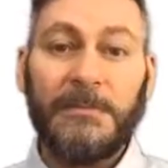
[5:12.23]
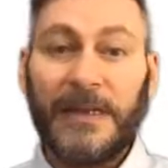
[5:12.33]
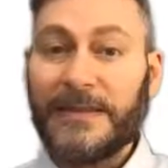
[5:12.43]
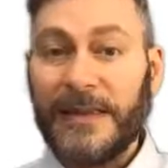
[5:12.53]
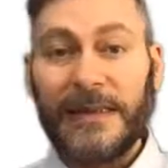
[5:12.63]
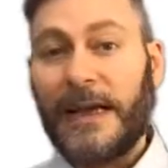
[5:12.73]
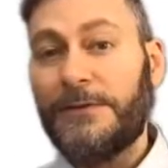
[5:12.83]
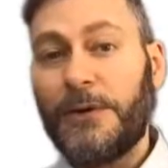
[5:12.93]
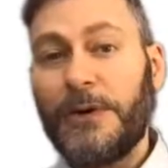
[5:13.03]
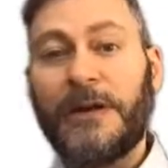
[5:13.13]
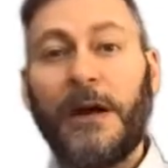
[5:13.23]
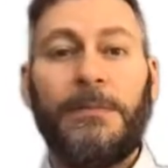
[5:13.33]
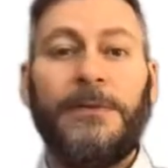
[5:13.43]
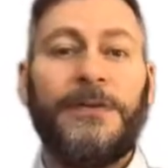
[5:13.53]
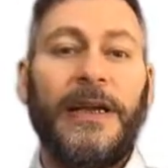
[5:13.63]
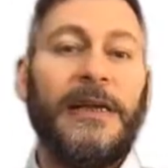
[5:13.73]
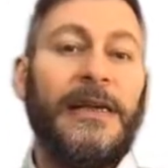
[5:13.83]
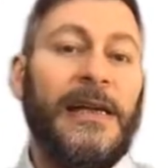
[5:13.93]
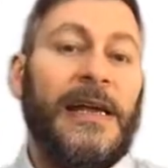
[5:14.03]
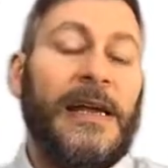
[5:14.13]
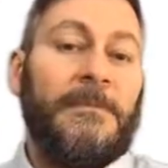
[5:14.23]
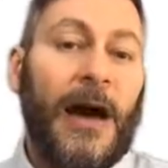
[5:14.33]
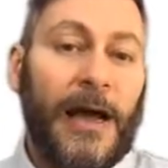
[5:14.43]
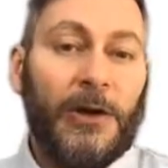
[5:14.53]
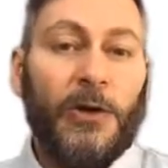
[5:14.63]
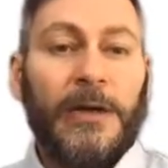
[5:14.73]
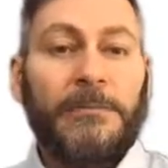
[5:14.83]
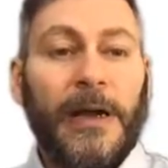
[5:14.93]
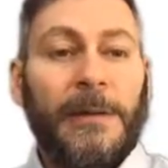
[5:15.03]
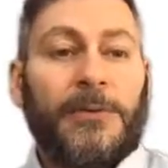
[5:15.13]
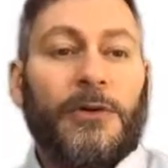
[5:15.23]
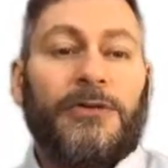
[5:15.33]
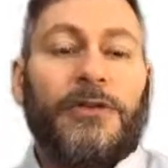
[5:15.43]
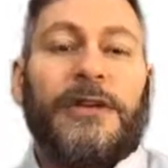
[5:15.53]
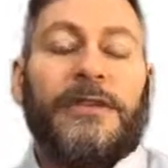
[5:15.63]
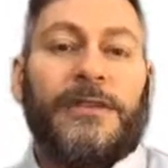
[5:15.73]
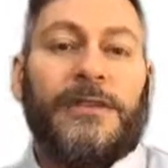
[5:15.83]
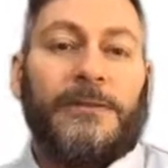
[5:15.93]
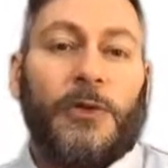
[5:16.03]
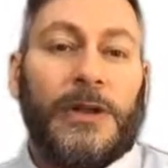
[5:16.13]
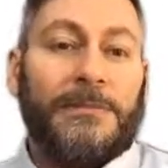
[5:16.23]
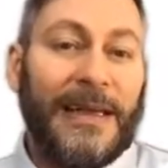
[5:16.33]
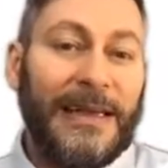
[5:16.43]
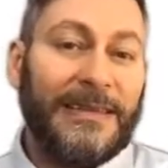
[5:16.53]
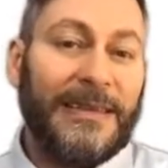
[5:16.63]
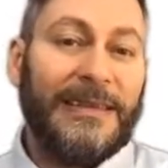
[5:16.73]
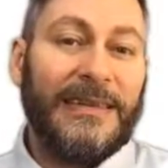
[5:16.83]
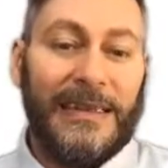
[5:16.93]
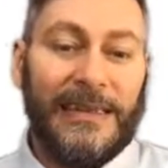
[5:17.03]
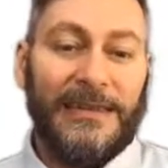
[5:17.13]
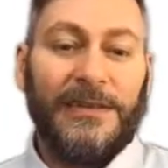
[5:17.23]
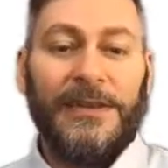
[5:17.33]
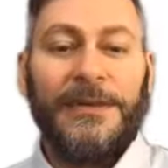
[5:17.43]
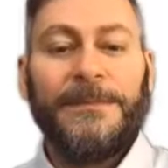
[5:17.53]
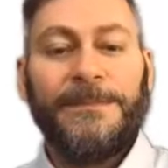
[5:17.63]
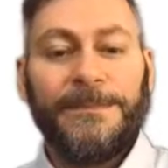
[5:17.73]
It's not everyone's cup of tea, but I call it my approach, and it's what makes it easy.